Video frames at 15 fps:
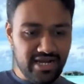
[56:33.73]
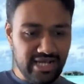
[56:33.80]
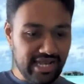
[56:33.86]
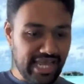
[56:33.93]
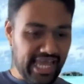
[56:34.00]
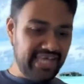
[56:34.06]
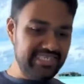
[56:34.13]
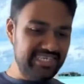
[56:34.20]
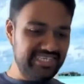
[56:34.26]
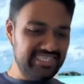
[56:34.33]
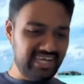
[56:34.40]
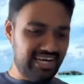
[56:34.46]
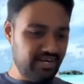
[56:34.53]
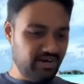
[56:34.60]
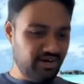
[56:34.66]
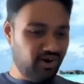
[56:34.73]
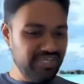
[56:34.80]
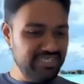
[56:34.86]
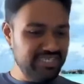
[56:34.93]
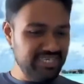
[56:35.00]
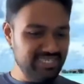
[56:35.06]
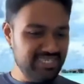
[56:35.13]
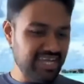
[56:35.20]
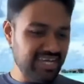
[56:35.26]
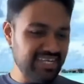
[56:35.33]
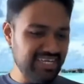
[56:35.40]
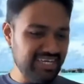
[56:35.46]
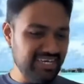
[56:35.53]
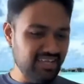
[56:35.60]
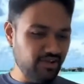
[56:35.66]
And assets are not just
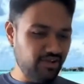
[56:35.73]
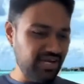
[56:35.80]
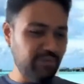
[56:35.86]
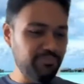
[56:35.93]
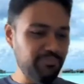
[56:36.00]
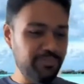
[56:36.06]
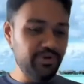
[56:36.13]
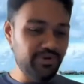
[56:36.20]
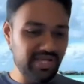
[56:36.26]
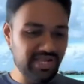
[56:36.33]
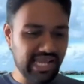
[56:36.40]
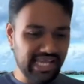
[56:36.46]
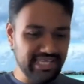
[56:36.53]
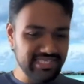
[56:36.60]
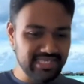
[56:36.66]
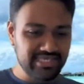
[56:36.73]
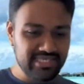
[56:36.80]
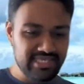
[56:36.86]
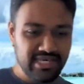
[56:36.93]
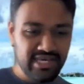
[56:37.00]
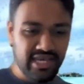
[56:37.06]
technical or computer assets.